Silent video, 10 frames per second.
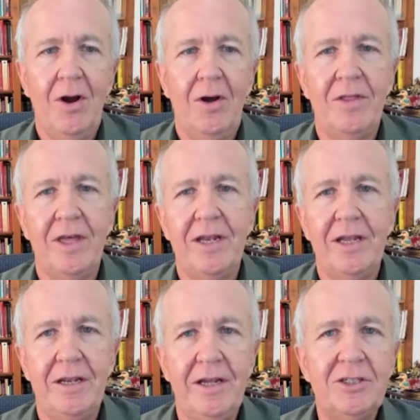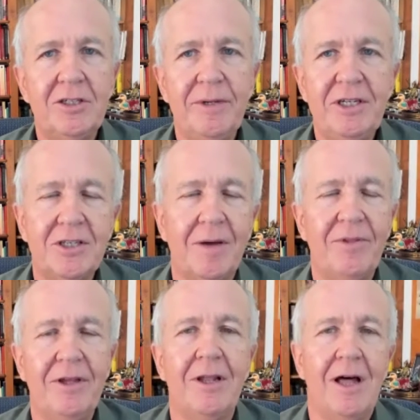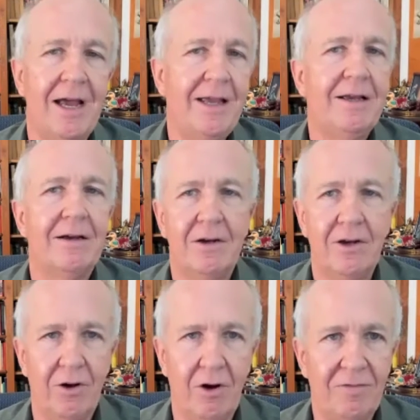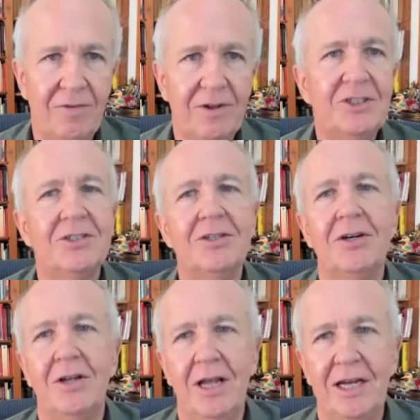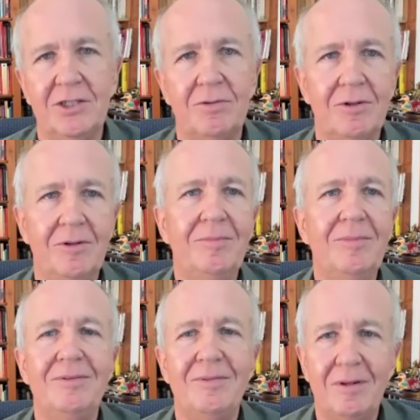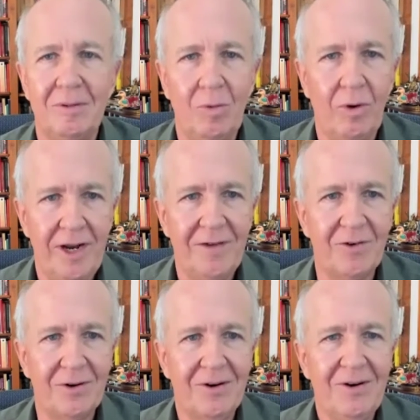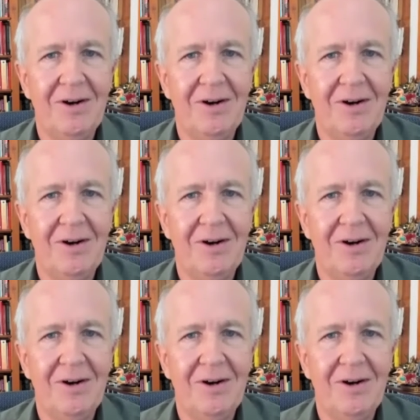then it needs to be something like an office, a classroom, whatever,